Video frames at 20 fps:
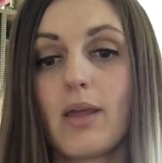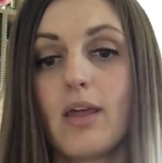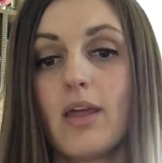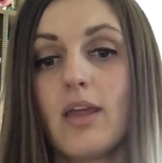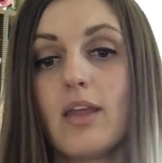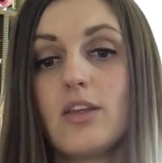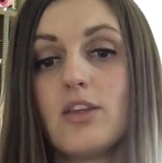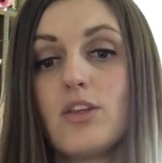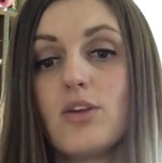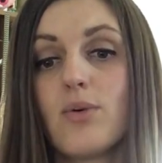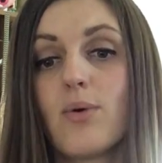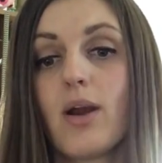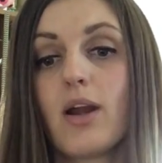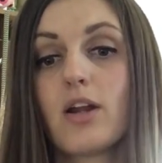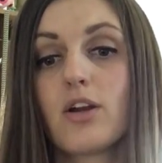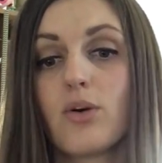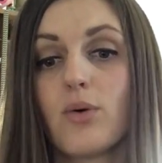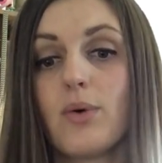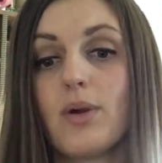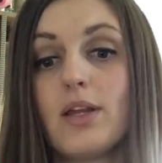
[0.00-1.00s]
and you are
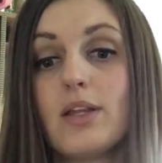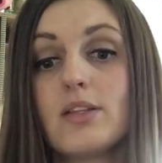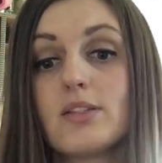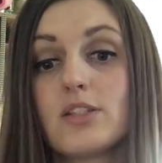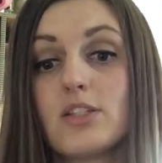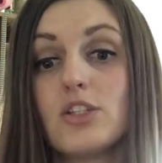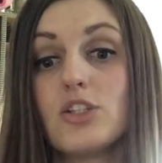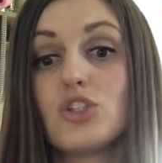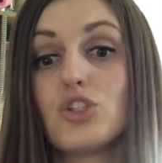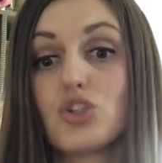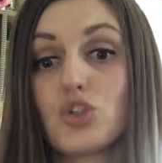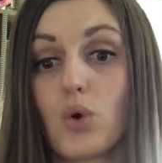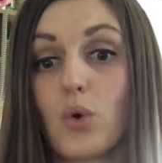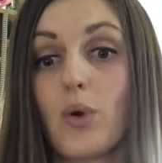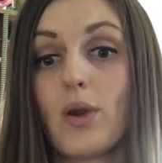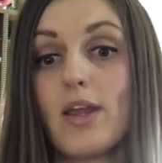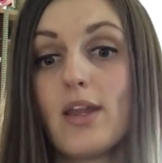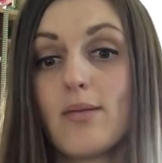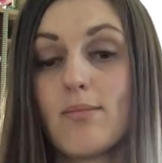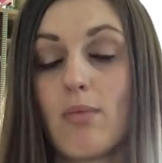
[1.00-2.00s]
going to
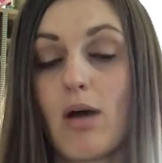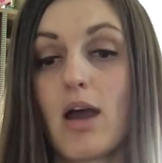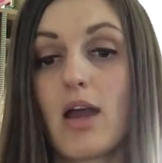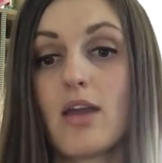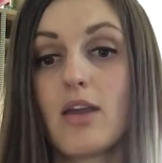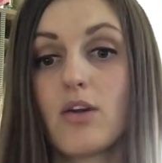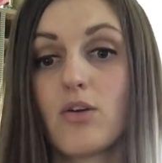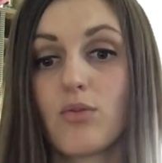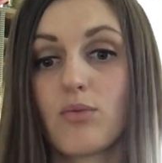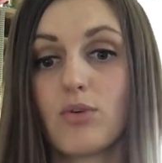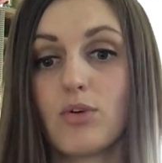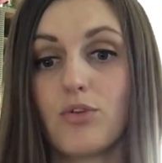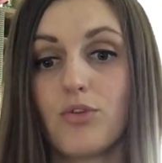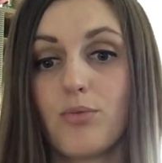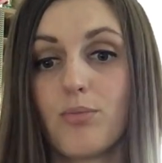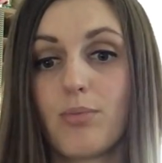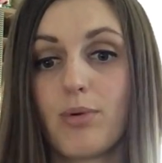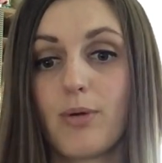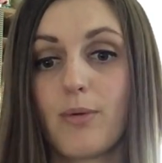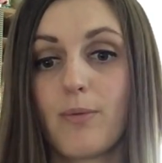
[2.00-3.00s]
join my group.